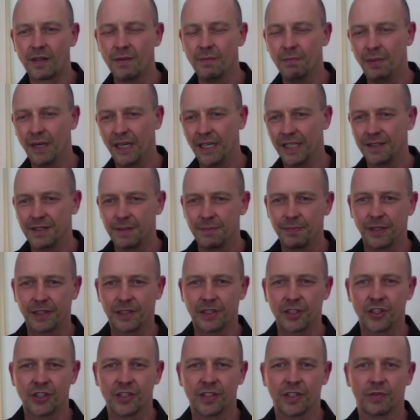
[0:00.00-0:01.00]
But the
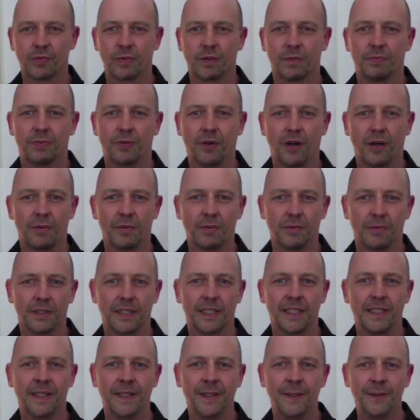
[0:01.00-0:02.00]
practitioners will
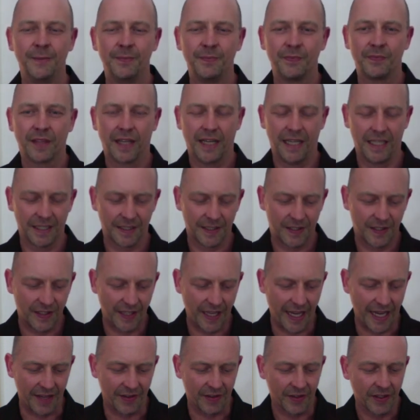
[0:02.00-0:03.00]
probably
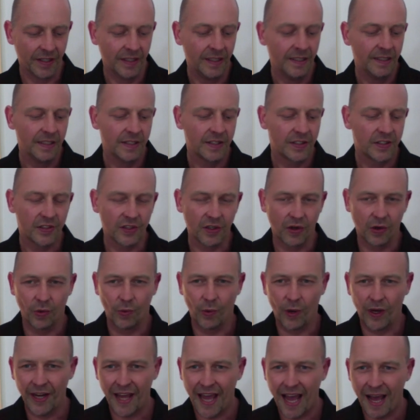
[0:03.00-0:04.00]
understand. So
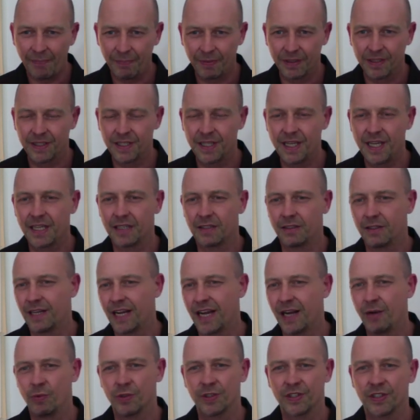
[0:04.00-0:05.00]
what happened here, and
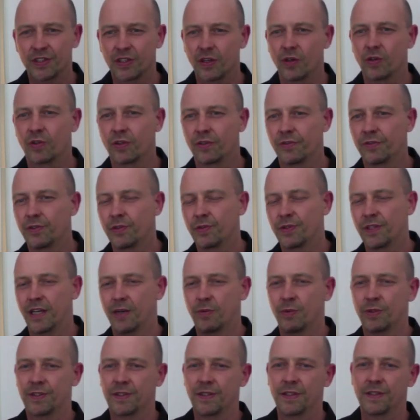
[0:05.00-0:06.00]
I was so confused, I
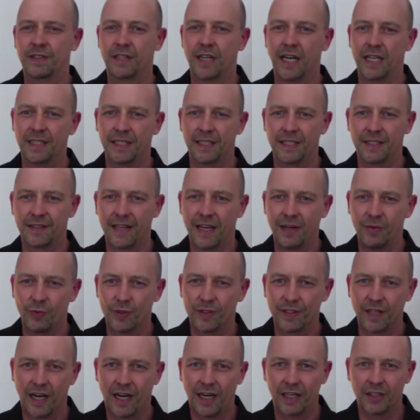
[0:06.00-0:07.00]
was discussing that
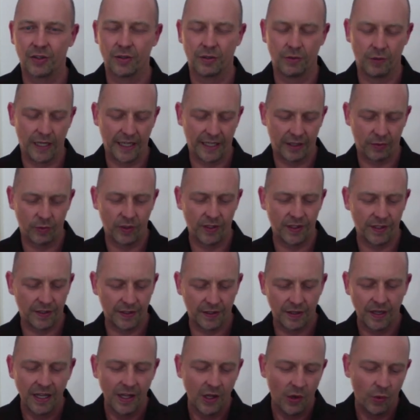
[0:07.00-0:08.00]
with Artour, like
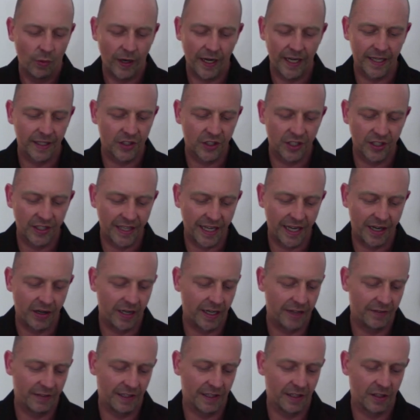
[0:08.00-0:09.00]
why is she now
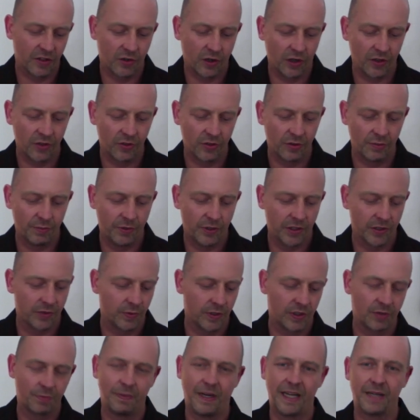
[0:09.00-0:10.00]
having a control pause
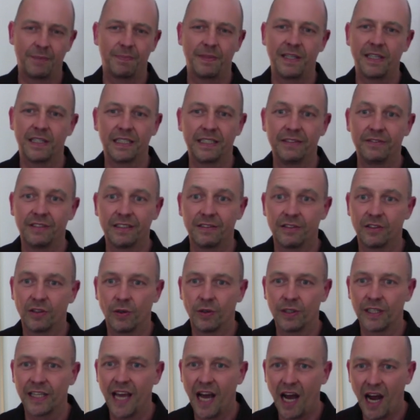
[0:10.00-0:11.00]
which might be even
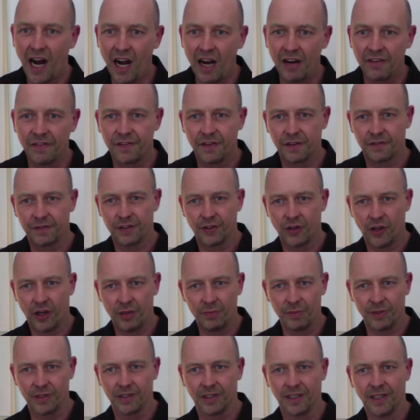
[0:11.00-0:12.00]
only half of a
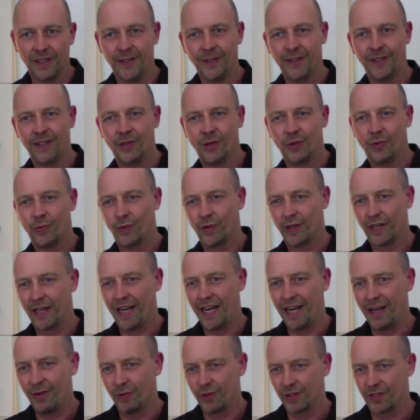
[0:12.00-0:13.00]
normal, what
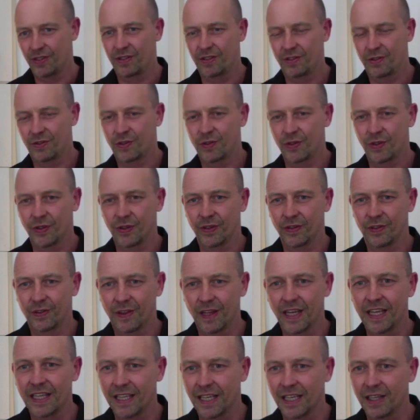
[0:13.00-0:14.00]
I was
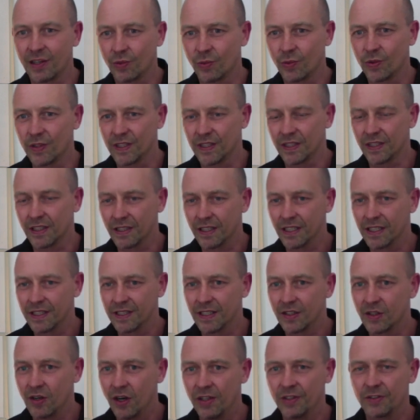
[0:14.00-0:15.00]
thinking is
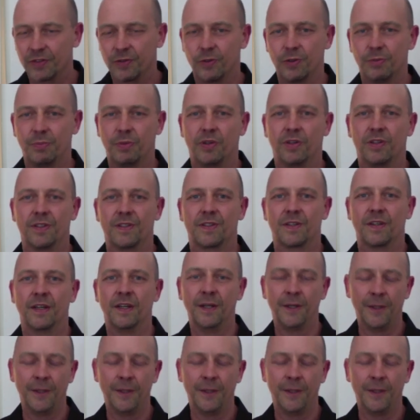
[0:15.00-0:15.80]
a control pause.